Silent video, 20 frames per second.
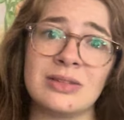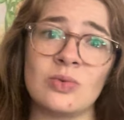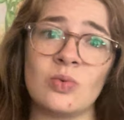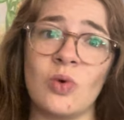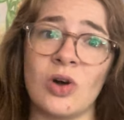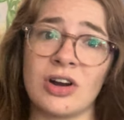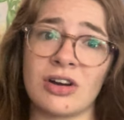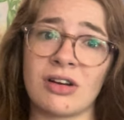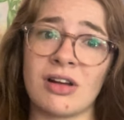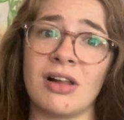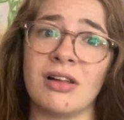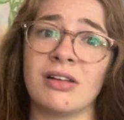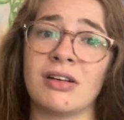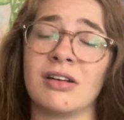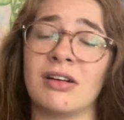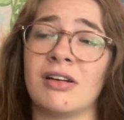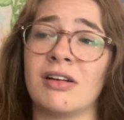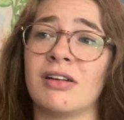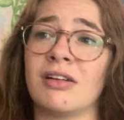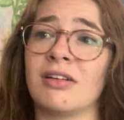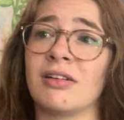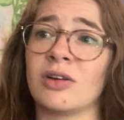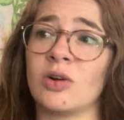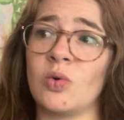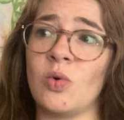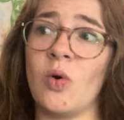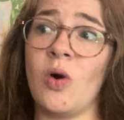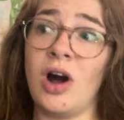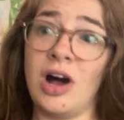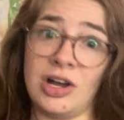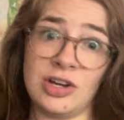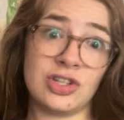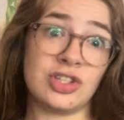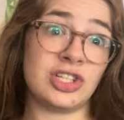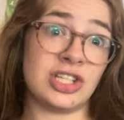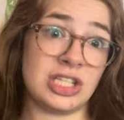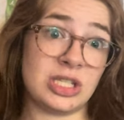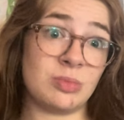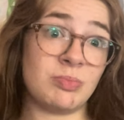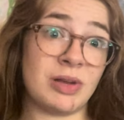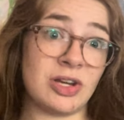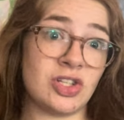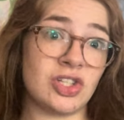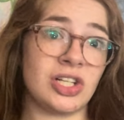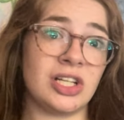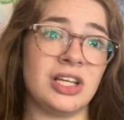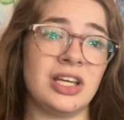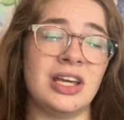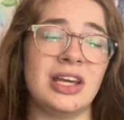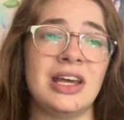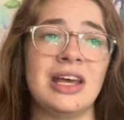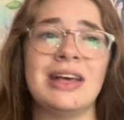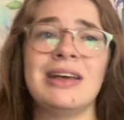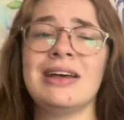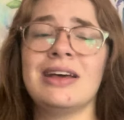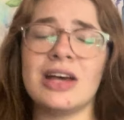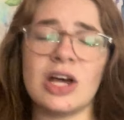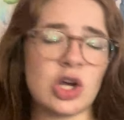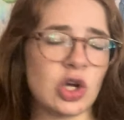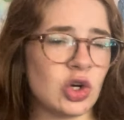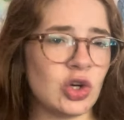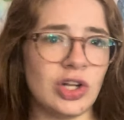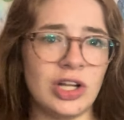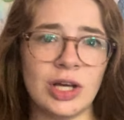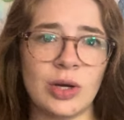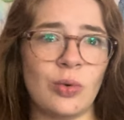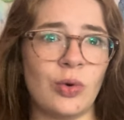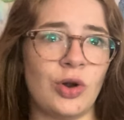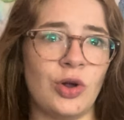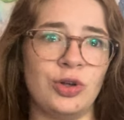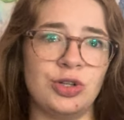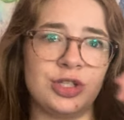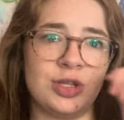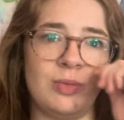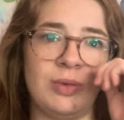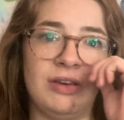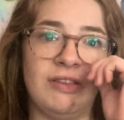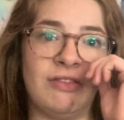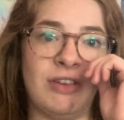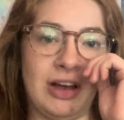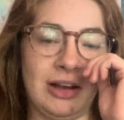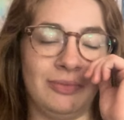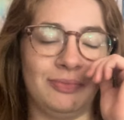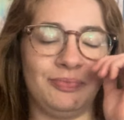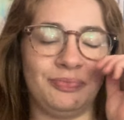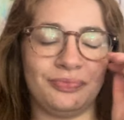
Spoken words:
watercolor, gouache especially. Acrylic would also be fun.